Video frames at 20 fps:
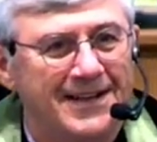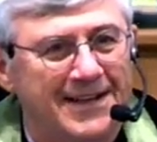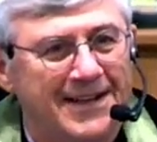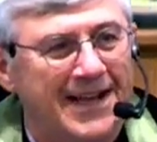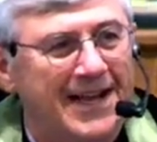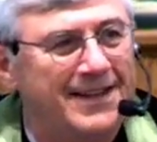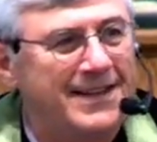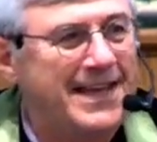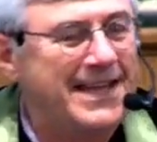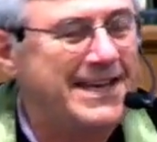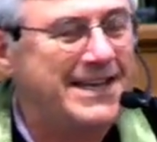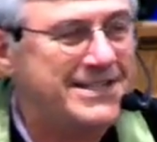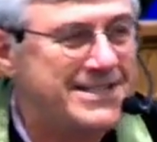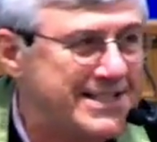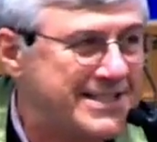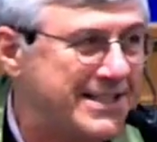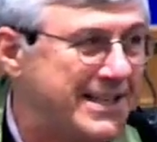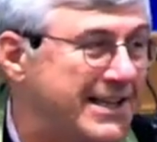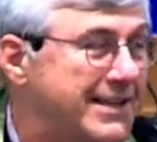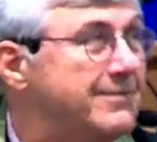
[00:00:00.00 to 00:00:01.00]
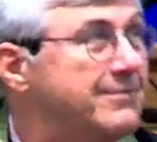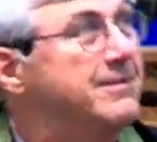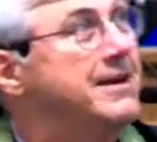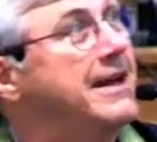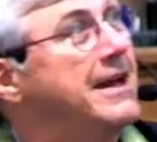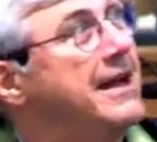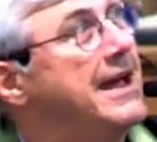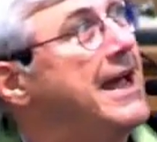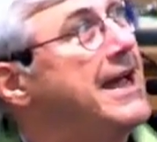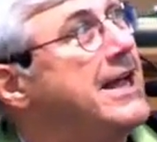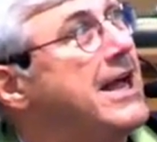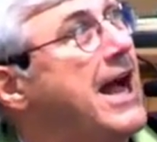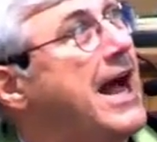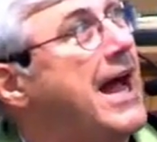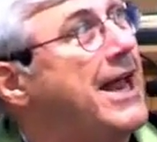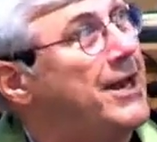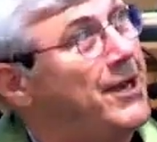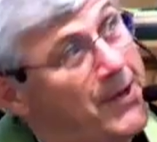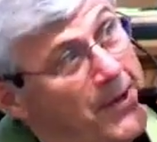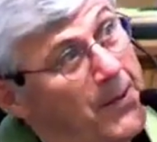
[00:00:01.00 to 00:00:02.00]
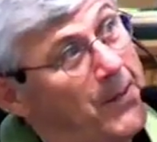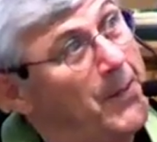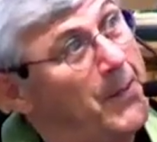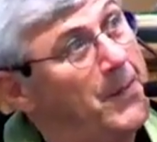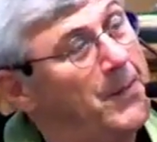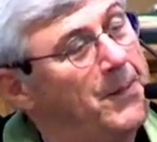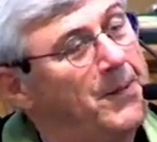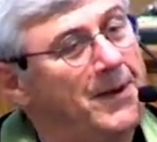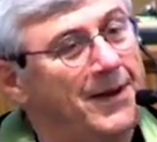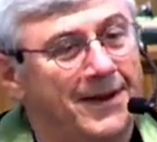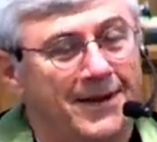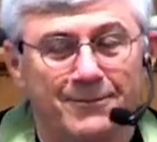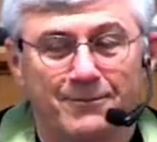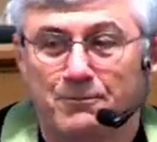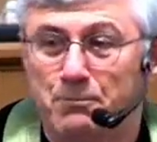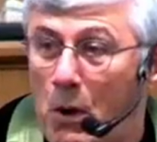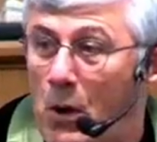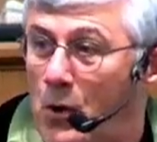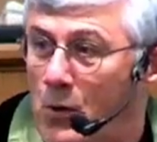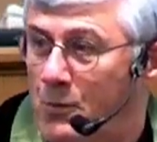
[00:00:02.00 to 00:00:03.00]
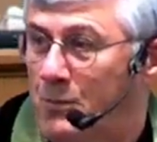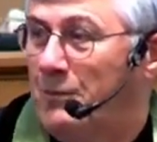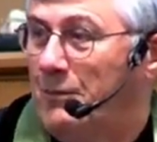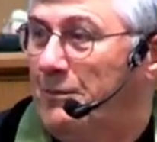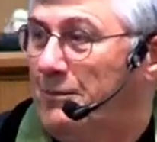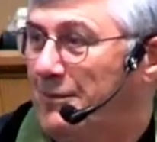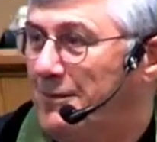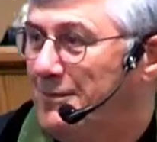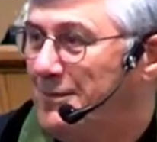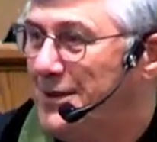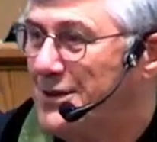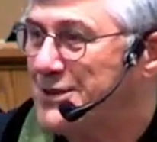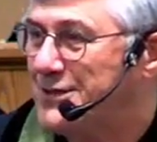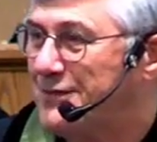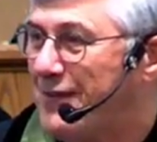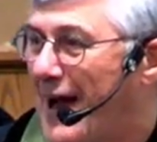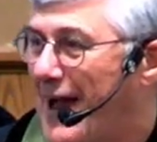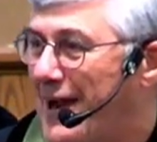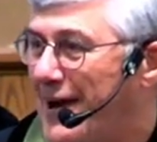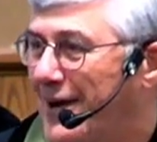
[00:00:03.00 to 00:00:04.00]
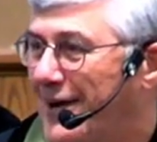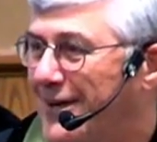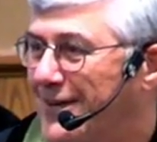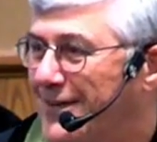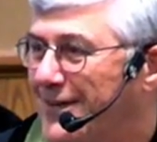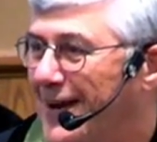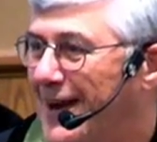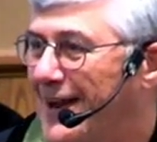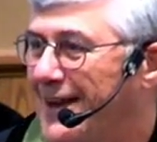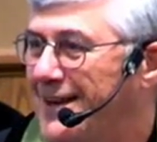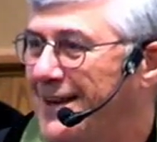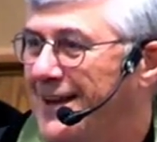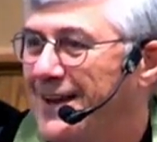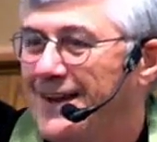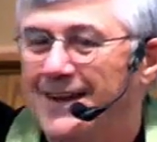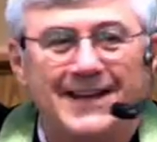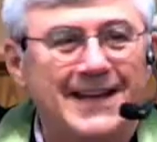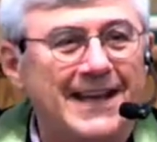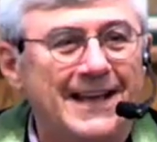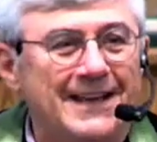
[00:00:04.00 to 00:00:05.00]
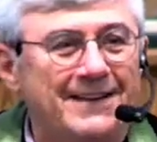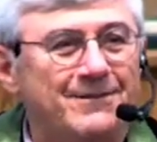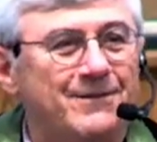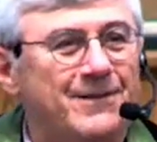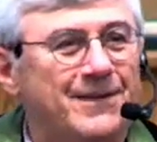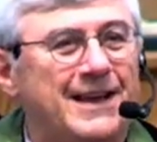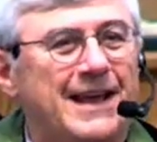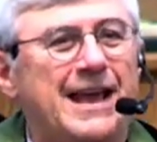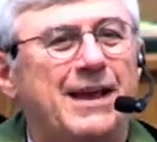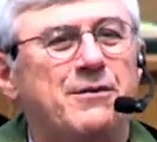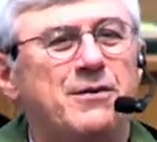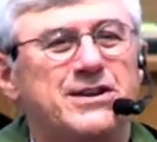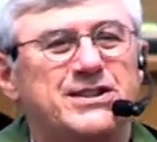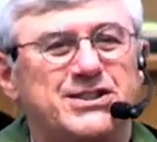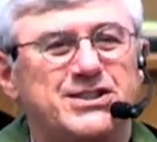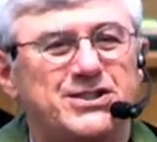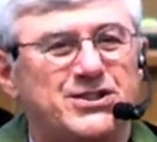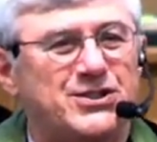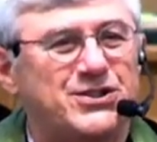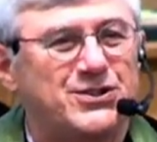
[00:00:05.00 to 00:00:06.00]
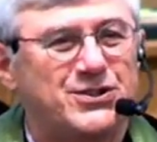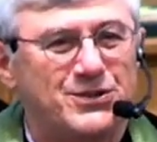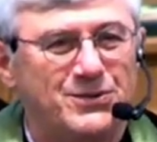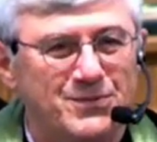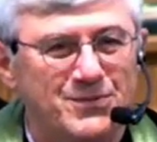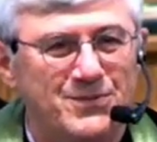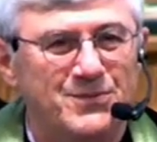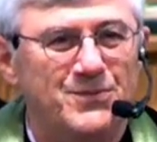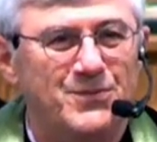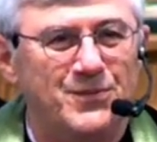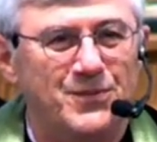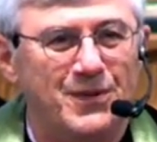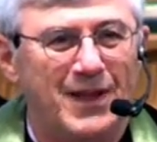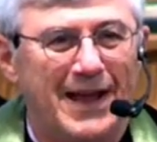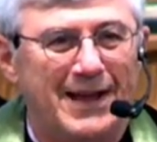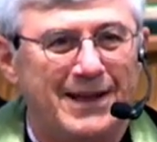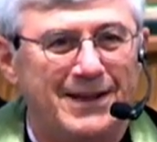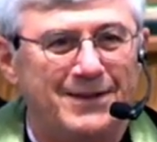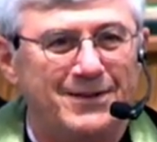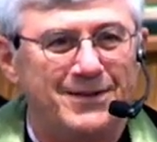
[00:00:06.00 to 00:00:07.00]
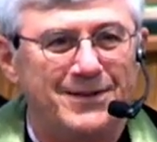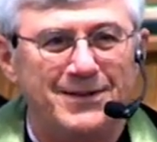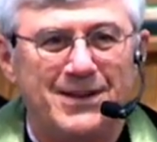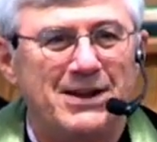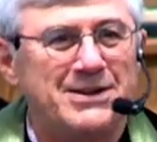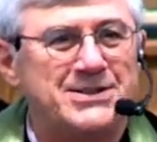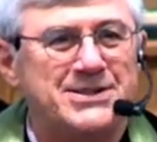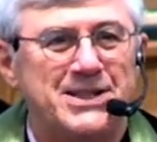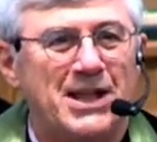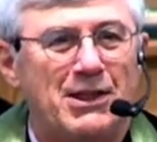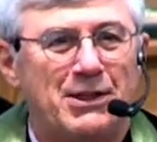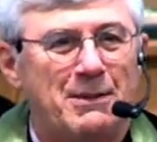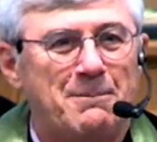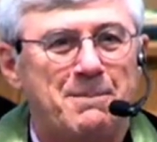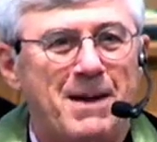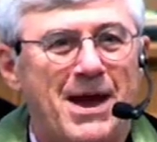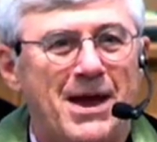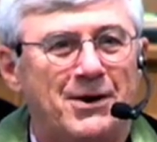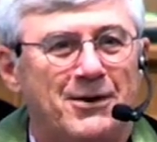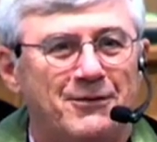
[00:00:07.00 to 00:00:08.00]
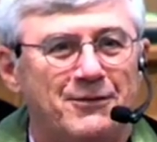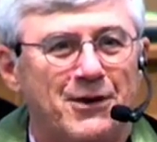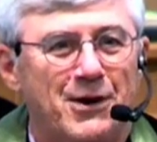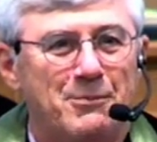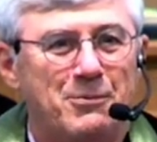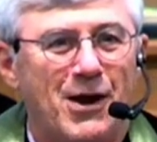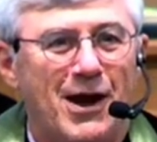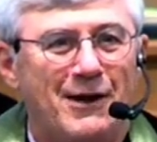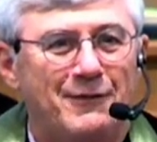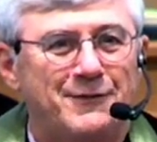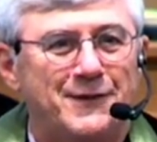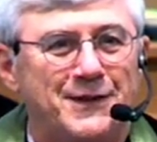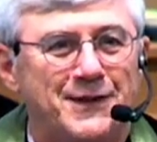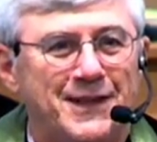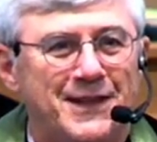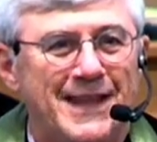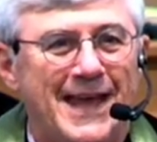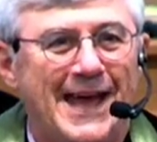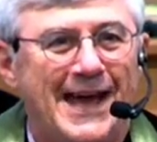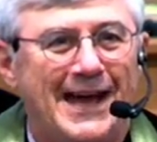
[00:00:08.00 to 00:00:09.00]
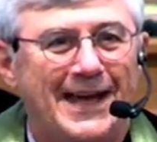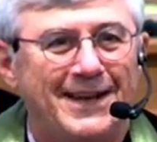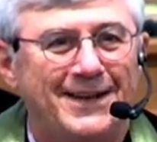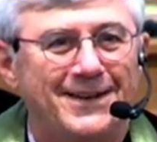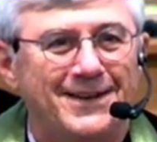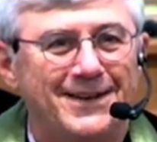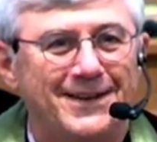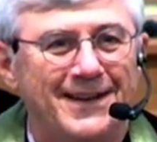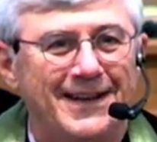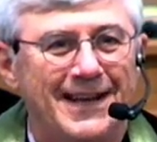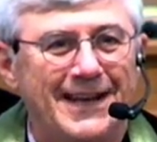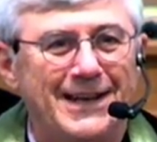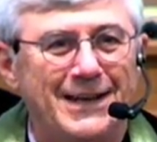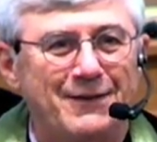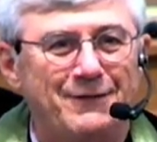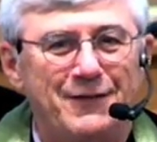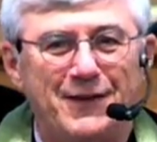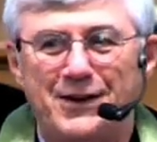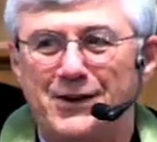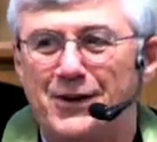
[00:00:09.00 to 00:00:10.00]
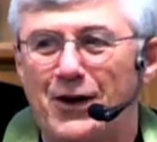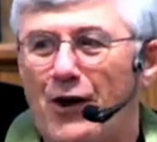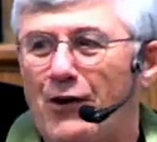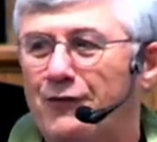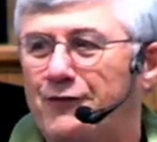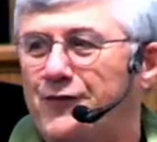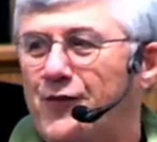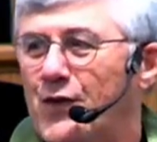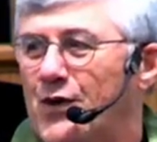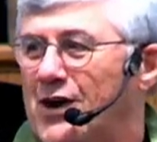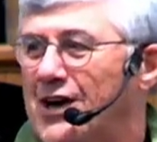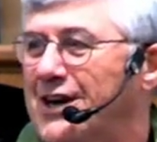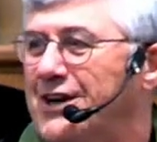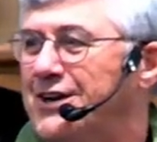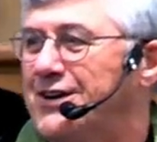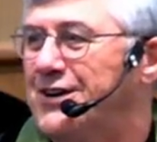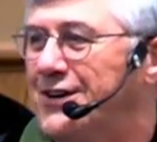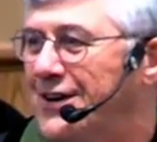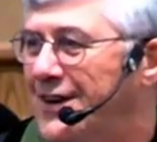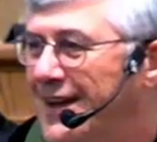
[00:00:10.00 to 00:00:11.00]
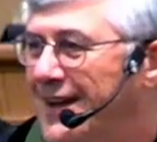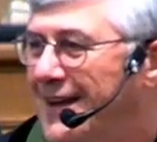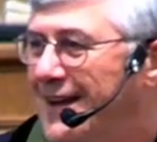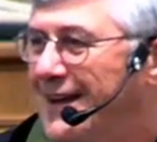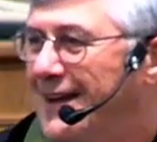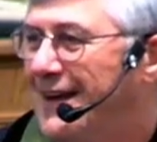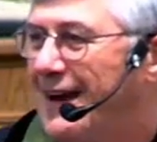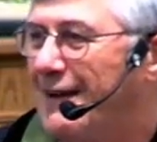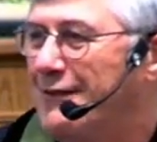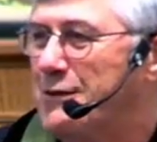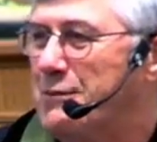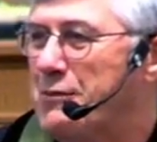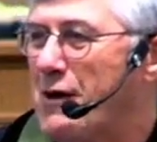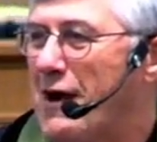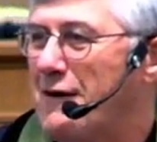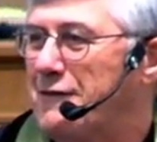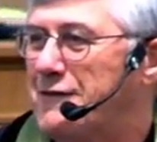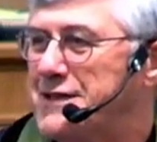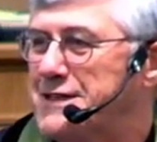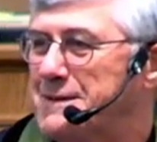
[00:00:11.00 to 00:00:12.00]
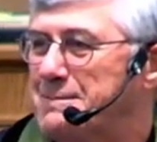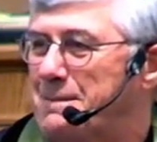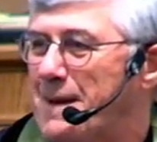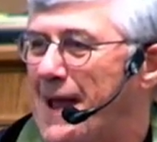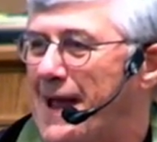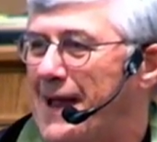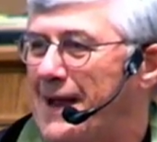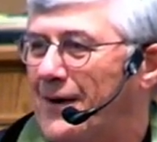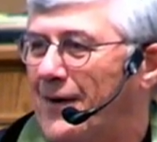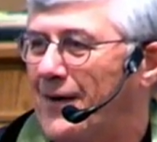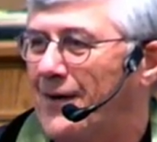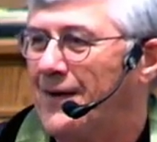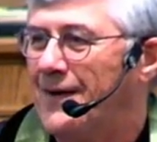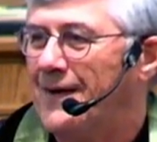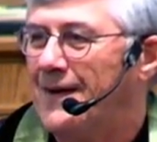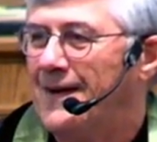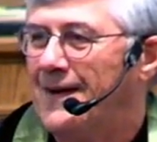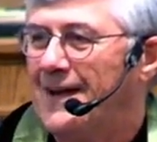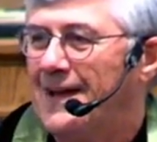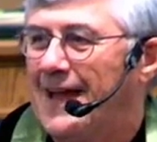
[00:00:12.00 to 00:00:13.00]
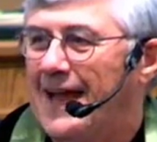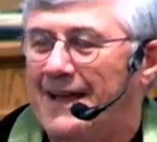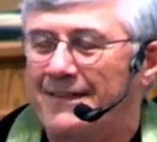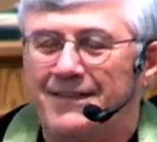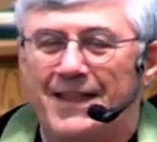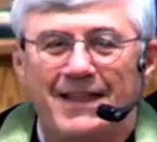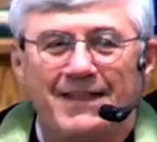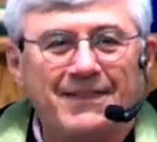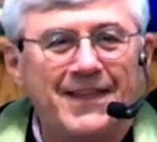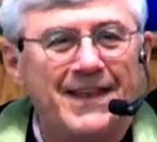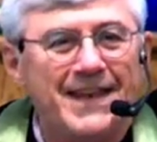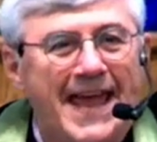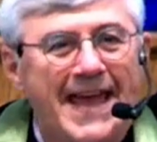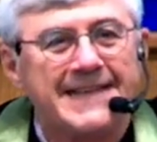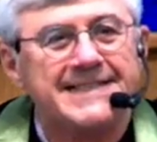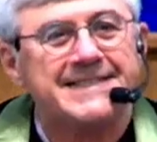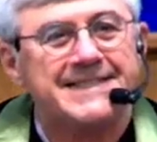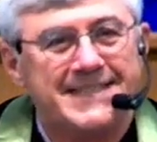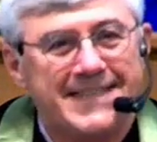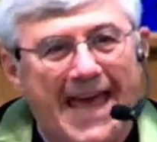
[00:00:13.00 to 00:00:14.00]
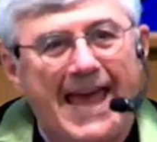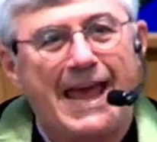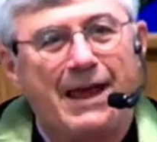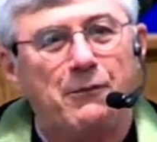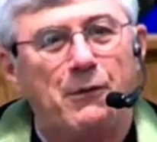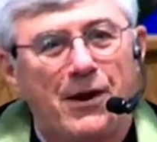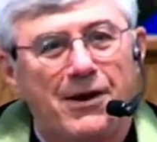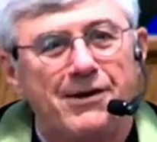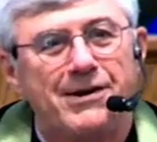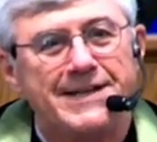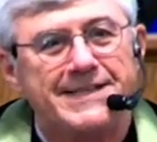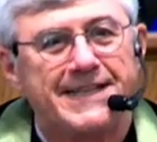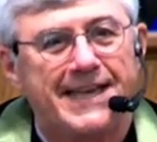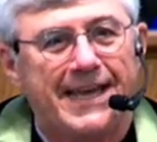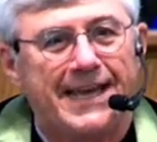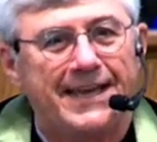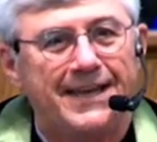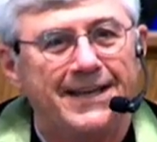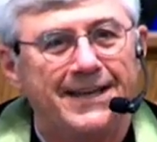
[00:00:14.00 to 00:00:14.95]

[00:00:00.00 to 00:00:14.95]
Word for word: And then he just like, hey God, boom, there's fire, right? He he was like, there's nothing better for a prophet than that. He defeated all 400 of the prophets of Baal and then the next day, where is he?